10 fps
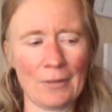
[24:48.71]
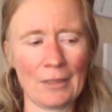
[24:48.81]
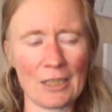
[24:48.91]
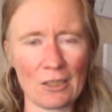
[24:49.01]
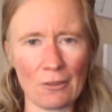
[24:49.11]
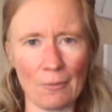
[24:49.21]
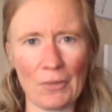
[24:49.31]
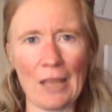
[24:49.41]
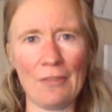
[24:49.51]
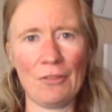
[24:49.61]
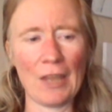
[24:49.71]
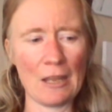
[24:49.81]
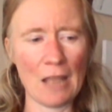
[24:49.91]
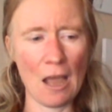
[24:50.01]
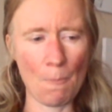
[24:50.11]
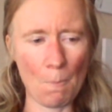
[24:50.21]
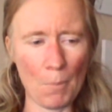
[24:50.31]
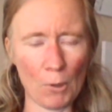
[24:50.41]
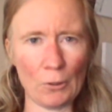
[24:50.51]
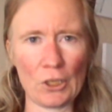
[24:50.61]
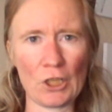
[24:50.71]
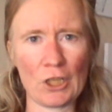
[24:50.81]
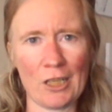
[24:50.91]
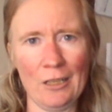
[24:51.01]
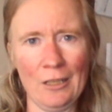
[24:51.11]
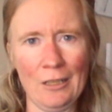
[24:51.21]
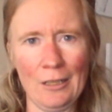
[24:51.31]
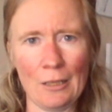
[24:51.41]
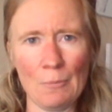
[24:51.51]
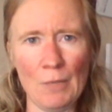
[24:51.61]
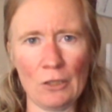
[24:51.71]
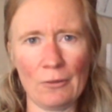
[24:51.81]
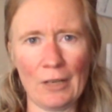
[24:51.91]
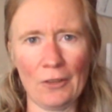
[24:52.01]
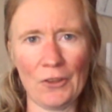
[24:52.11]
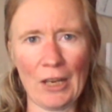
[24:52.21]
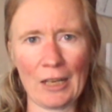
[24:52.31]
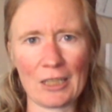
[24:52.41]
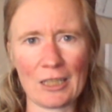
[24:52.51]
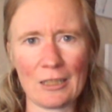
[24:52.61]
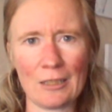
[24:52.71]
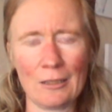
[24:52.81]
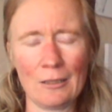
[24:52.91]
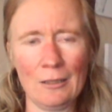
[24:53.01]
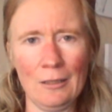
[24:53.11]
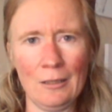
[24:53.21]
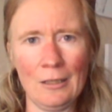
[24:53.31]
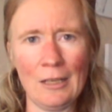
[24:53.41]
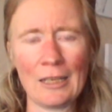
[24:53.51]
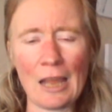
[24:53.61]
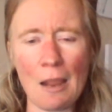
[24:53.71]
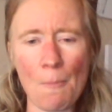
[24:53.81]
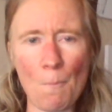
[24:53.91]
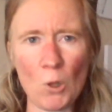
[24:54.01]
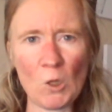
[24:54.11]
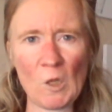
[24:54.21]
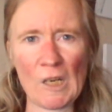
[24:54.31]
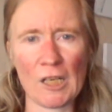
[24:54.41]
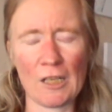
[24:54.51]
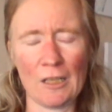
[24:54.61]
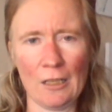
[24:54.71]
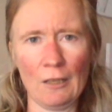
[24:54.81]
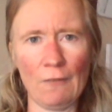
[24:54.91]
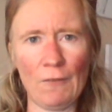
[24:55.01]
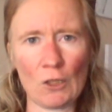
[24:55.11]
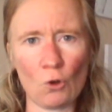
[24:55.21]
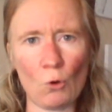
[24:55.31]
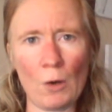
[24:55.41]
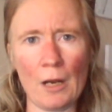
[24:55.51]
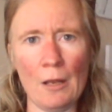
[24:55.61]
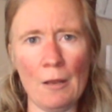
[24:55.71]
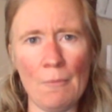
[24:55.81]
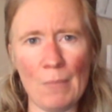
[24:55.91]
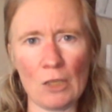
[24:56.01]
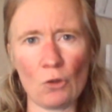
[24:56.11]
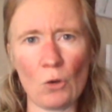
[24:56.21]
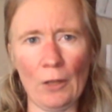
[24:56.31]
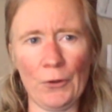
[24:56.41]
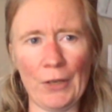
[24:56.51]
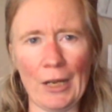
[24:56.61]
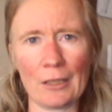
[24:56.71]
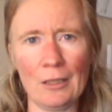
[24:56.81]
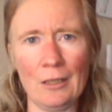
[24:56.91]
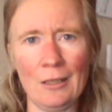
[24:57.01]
They stop that. They abolish the Mental Health Acts. They abolish the Victorian Mental Health Act.